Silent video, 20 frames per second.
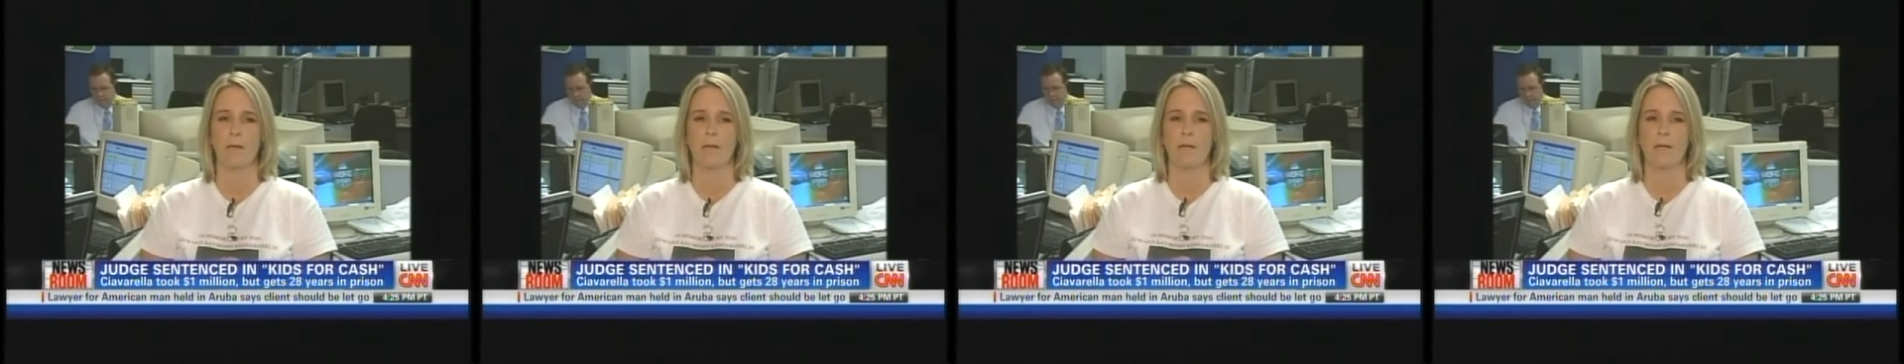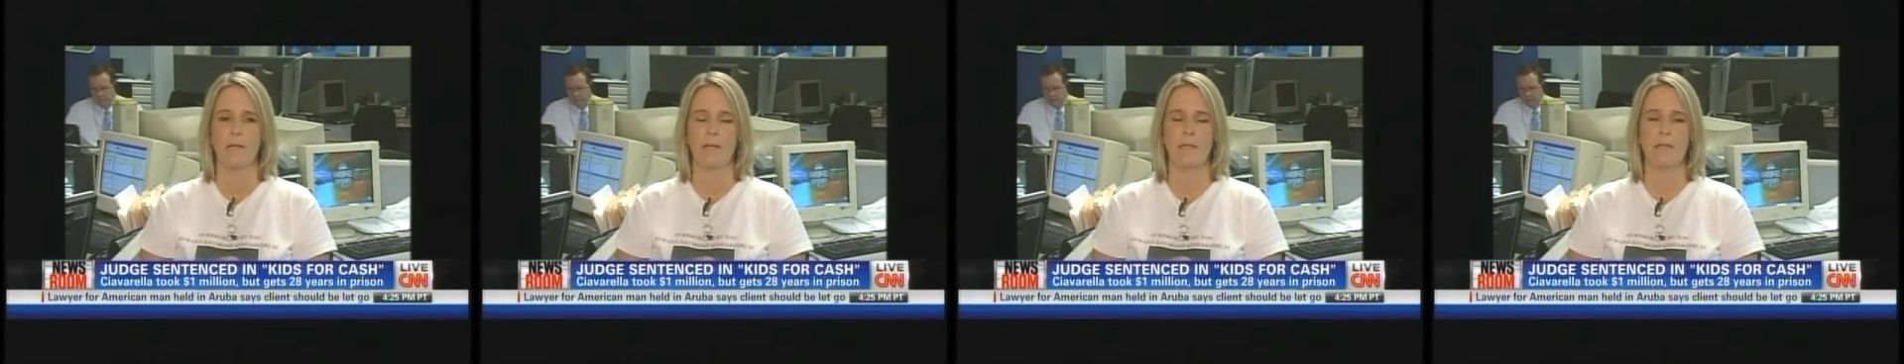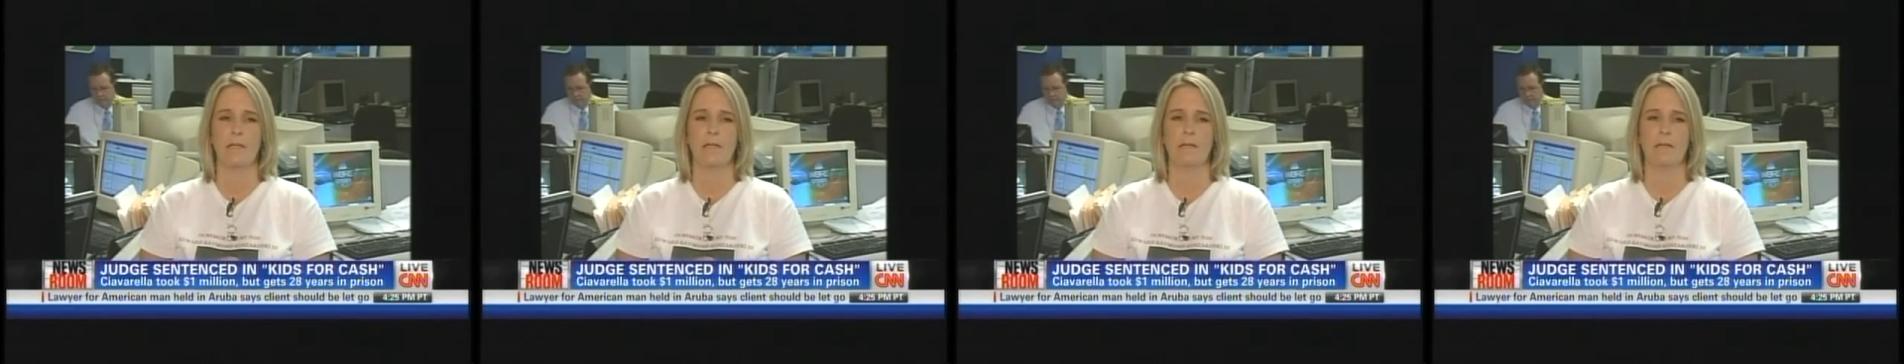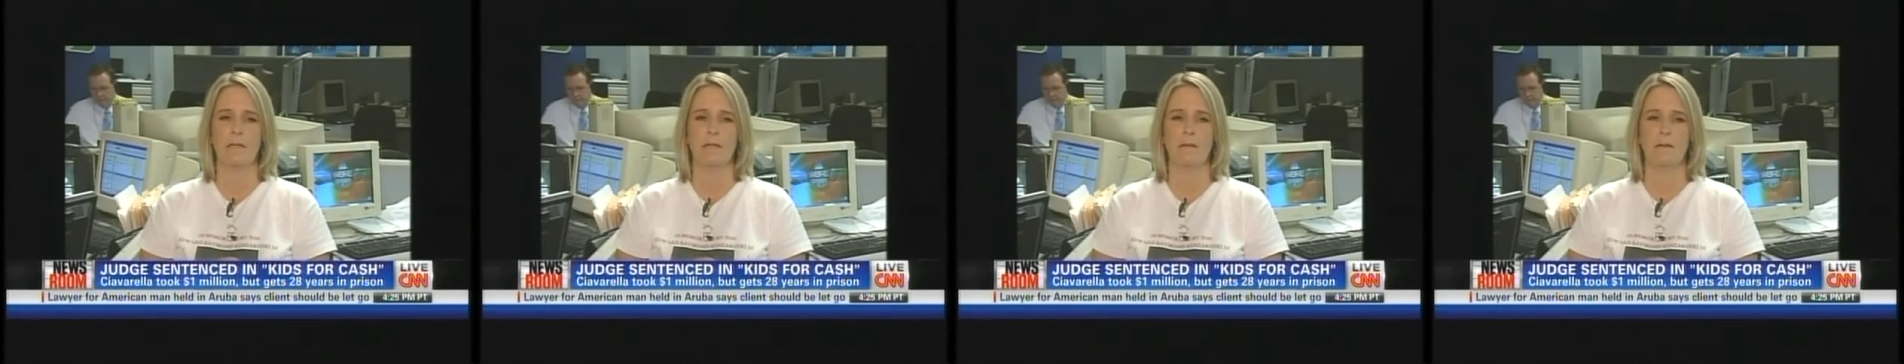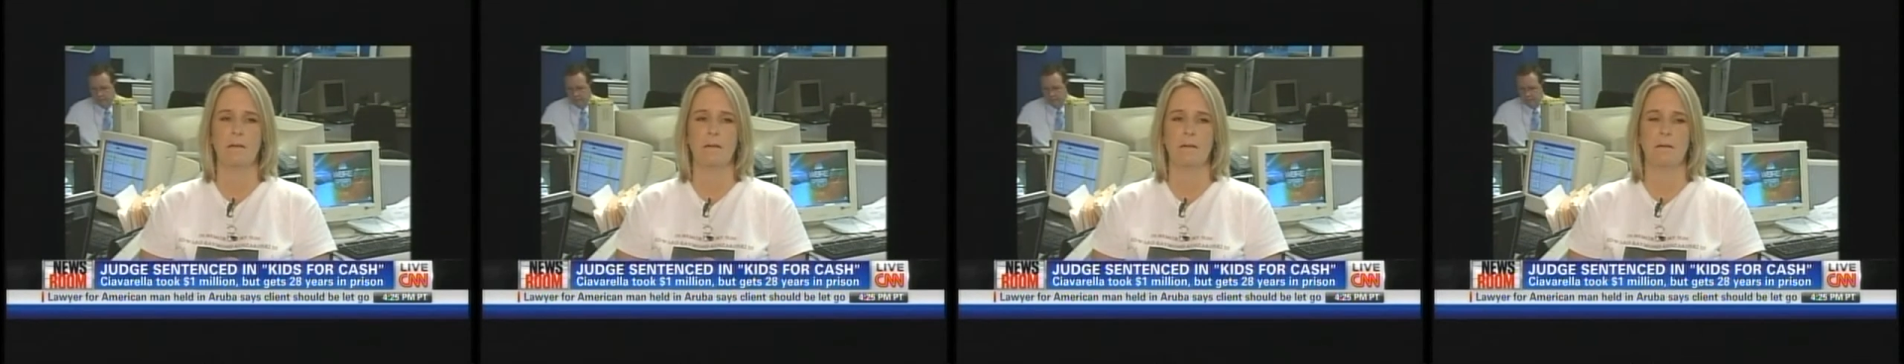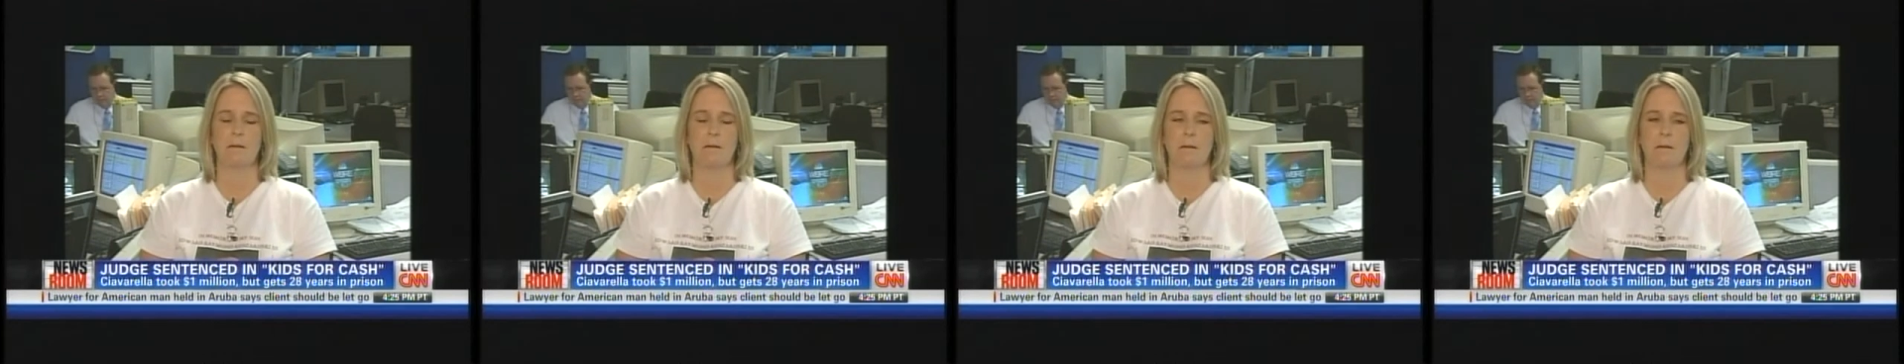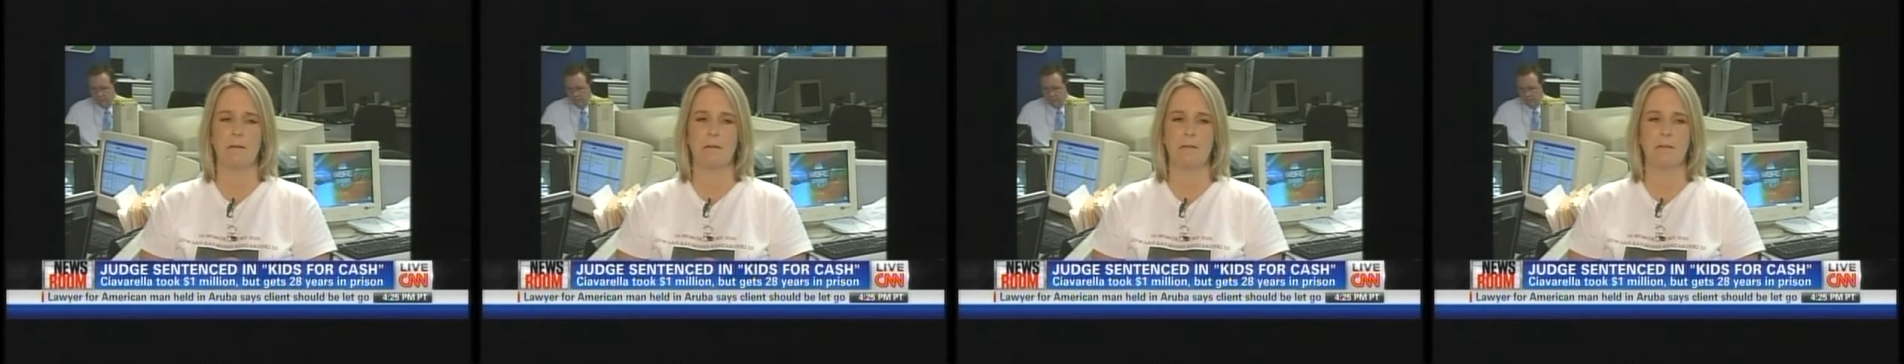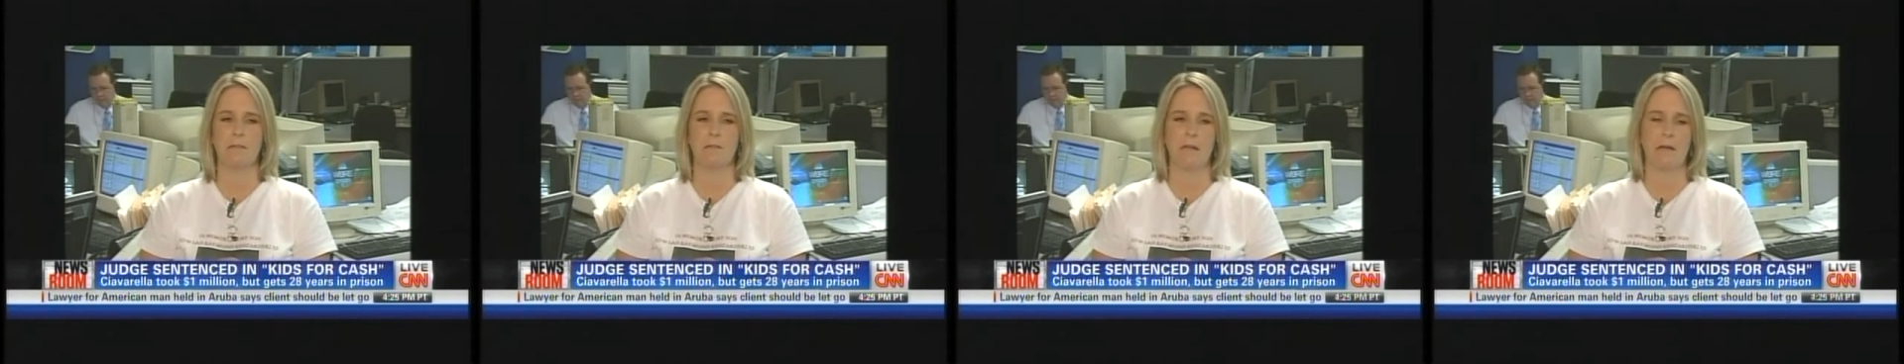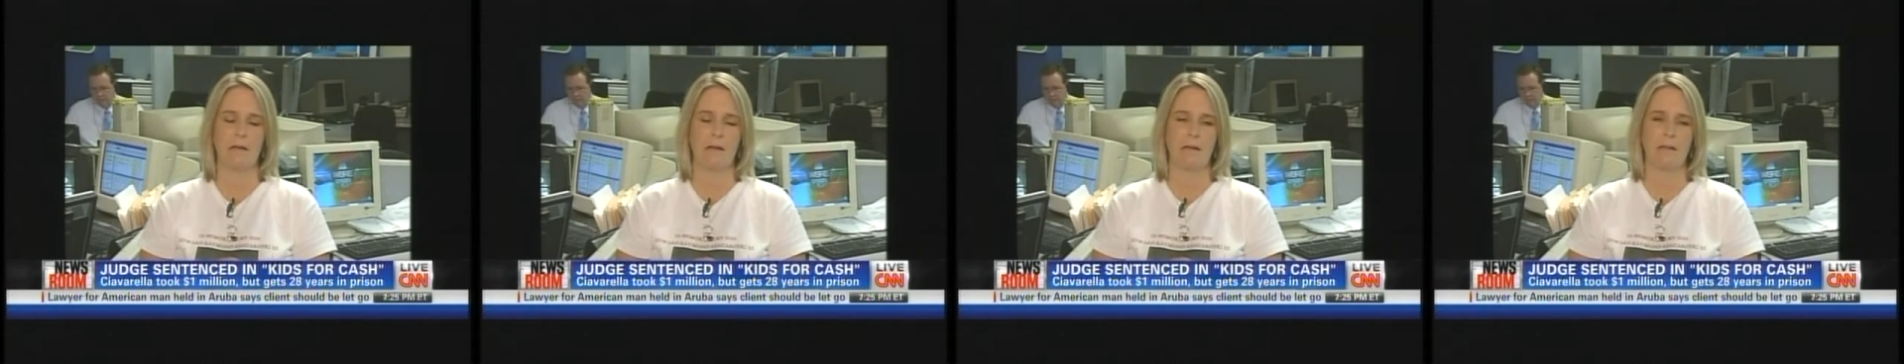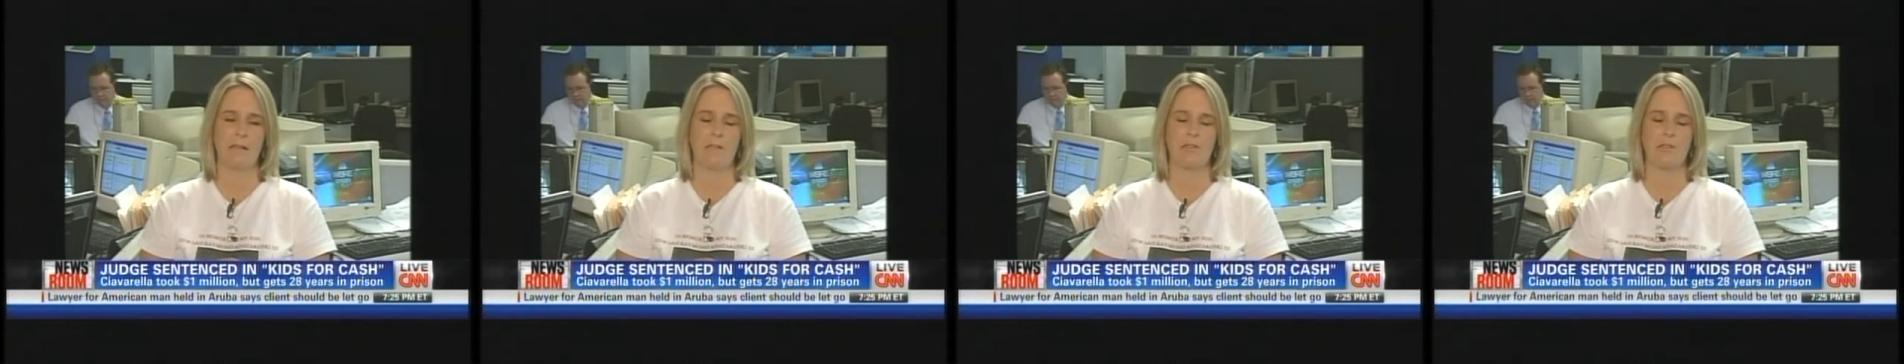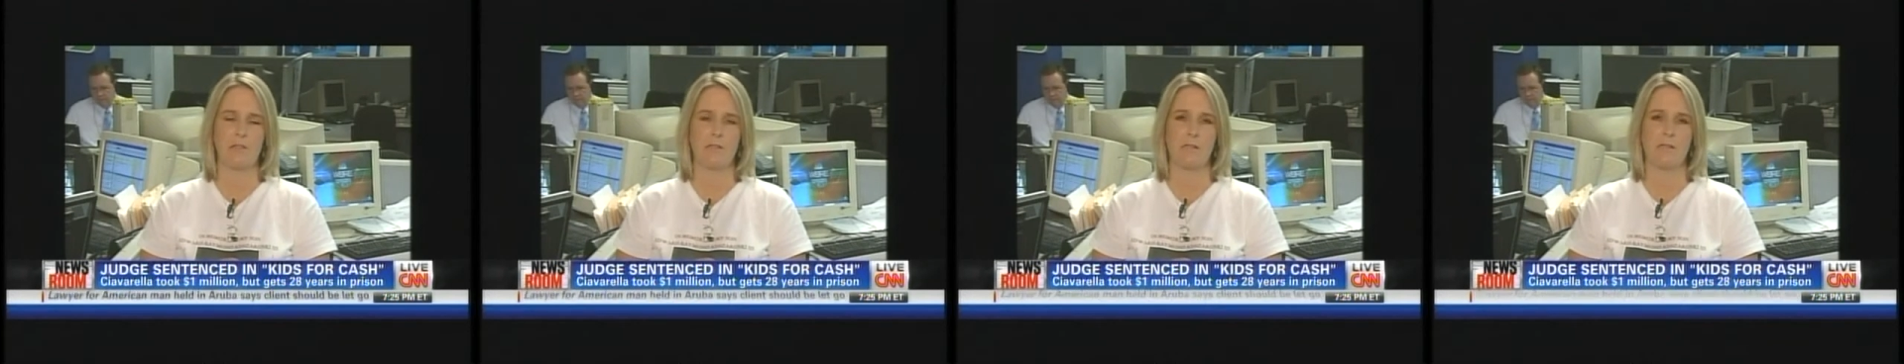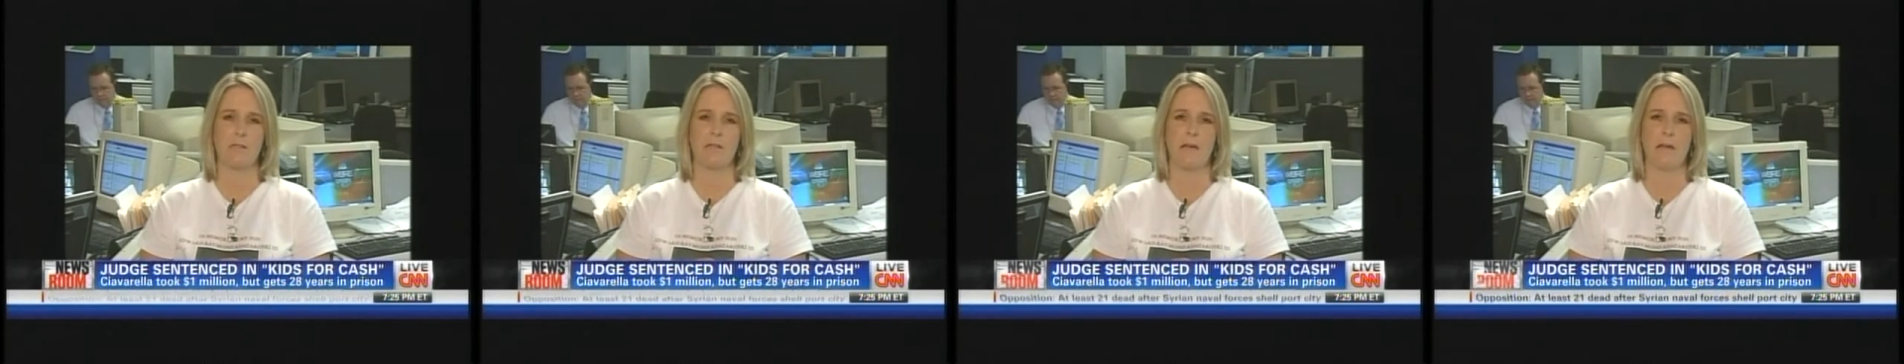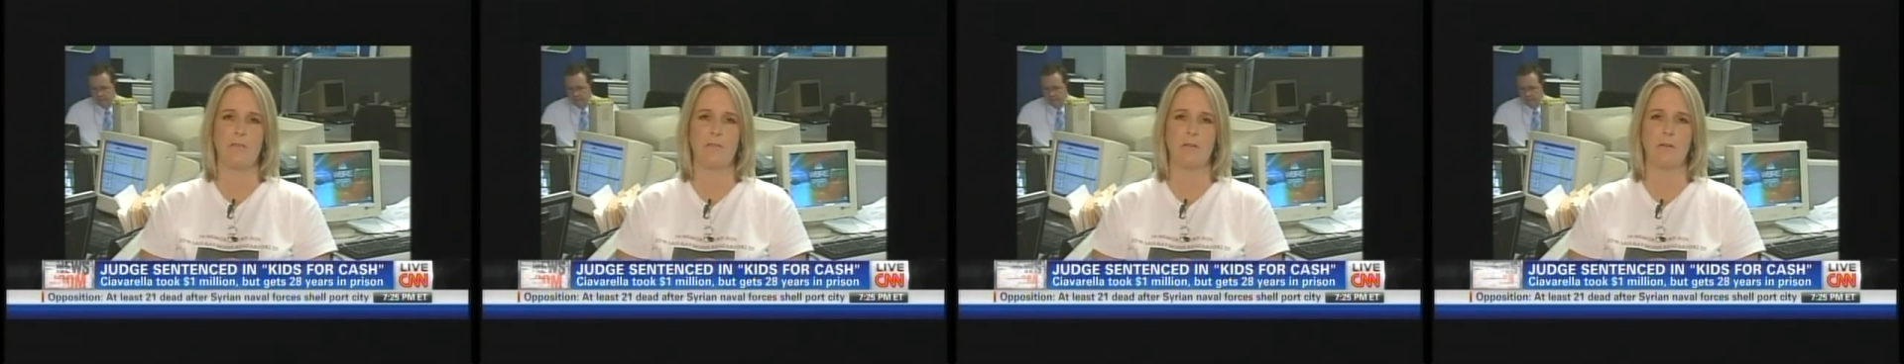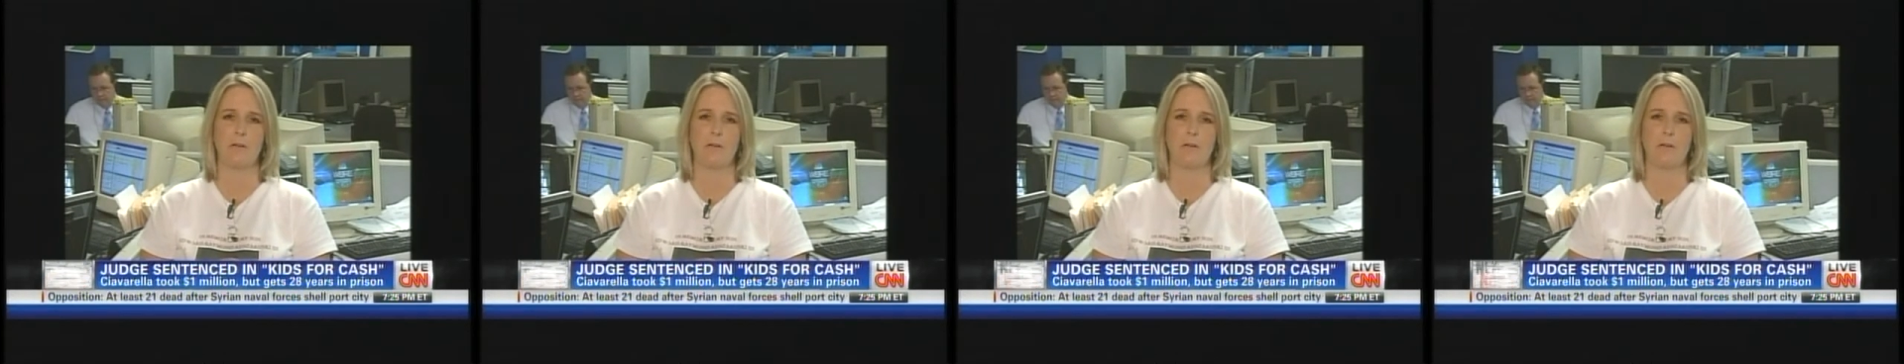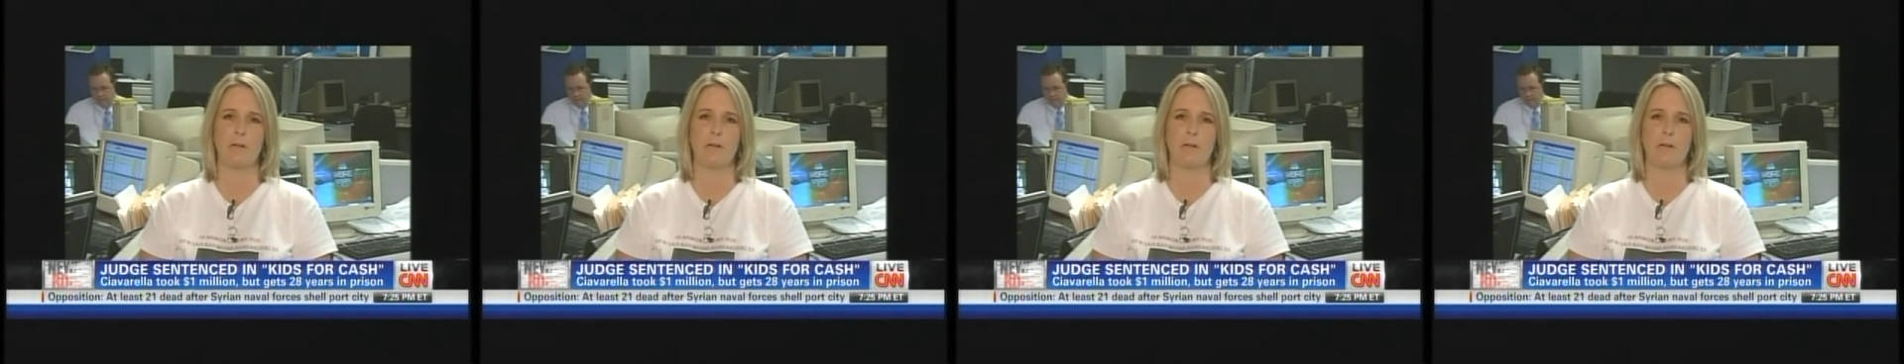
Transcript: He just never,